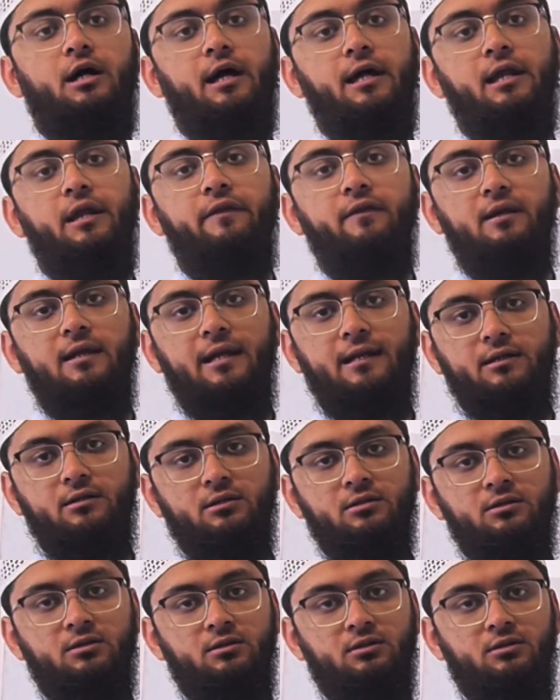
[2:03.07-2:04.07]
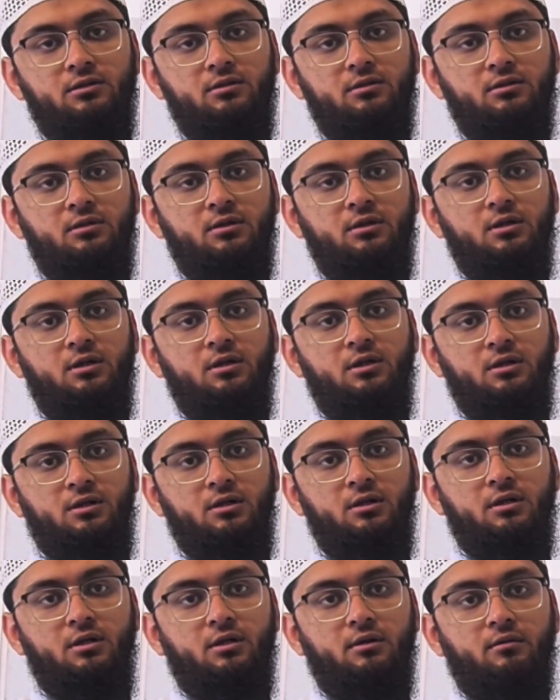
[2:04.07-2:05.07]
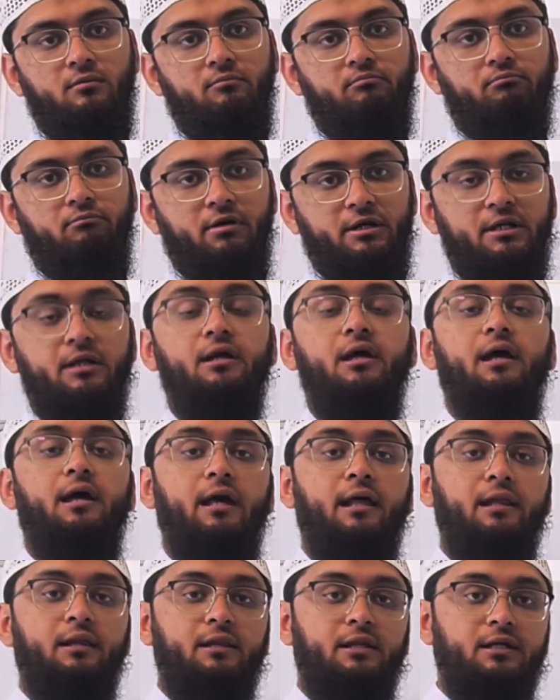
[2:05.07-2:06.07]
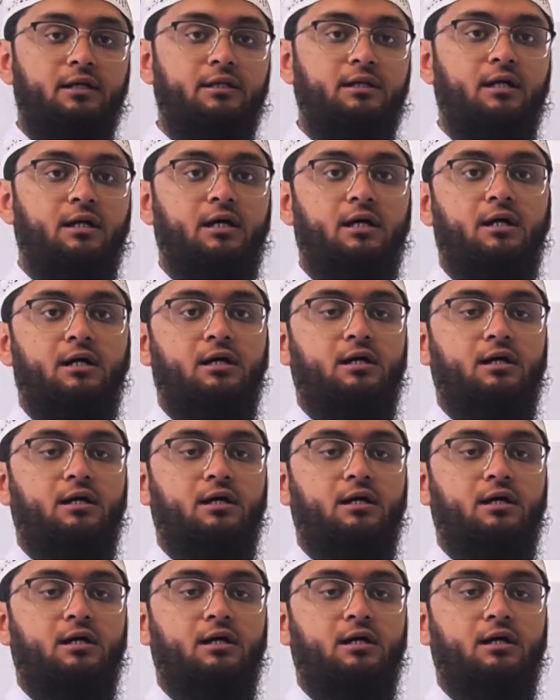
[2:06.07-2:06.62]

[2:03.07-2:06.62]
another letter. But in that